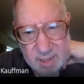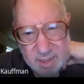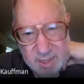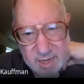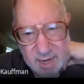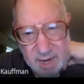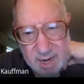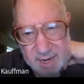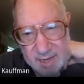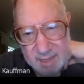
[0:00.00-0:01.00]

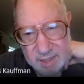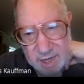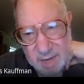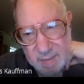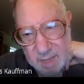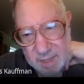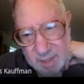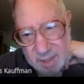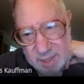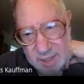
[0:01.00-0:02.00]
DIAJ
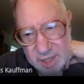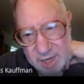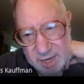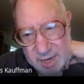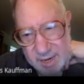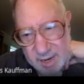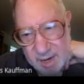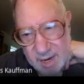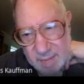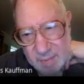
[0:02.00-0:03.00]
minus
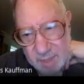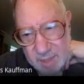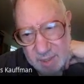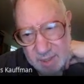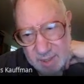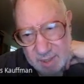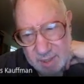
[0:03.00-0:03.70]
DJAI plus